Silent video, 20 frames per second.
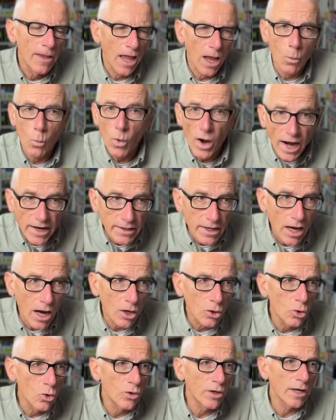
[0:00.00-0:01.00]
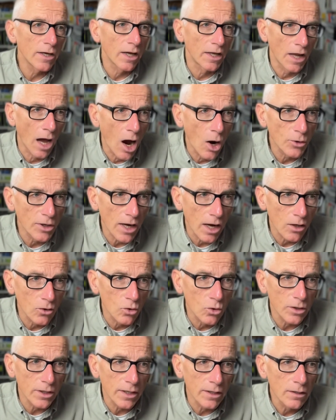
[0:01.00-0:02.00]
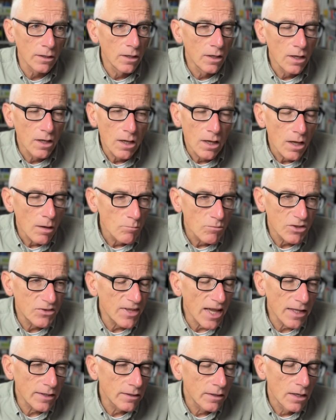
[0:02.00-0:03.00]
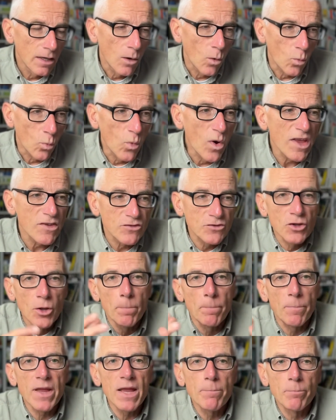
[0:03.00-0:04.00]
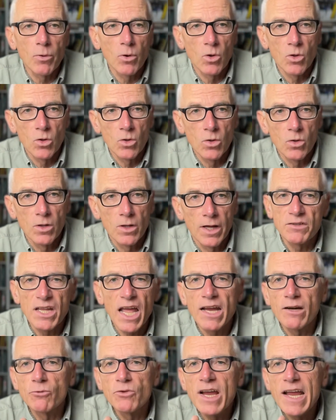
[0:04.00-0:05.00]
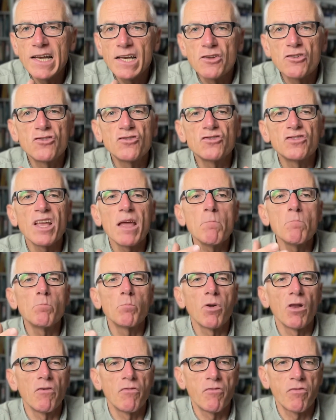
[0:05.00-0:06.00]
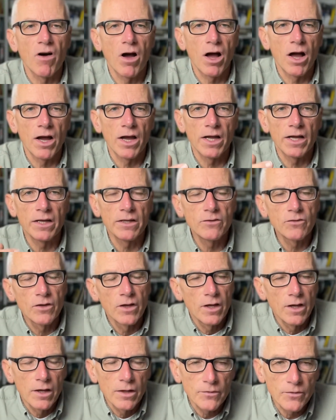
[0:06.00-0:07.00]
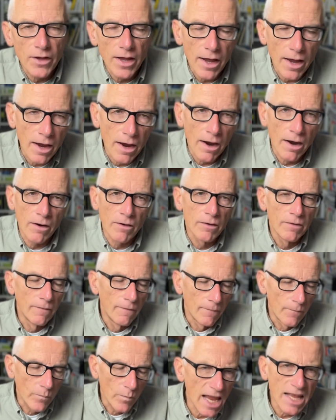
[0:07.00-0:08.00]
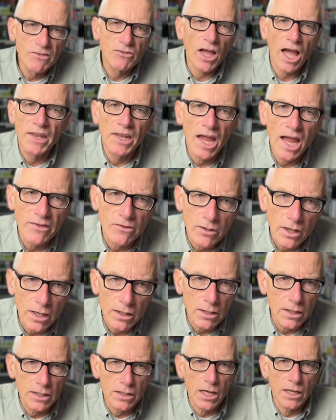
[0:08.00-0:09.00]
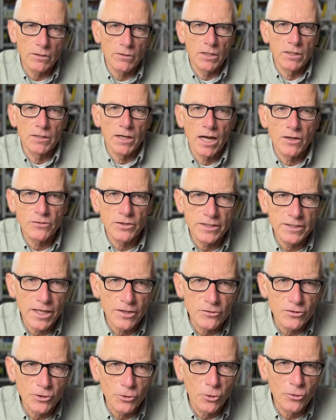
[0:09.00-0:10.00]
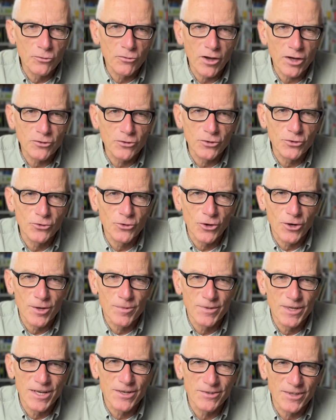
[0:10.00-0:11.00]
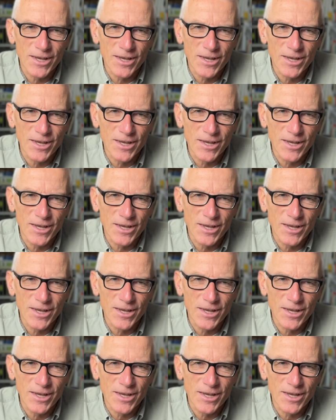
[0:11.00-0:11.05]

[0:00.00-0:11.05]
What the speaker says: and where they are looking and how they are looking. But then with the people, they really simplified their intranet. I think that's the old-fashioned term these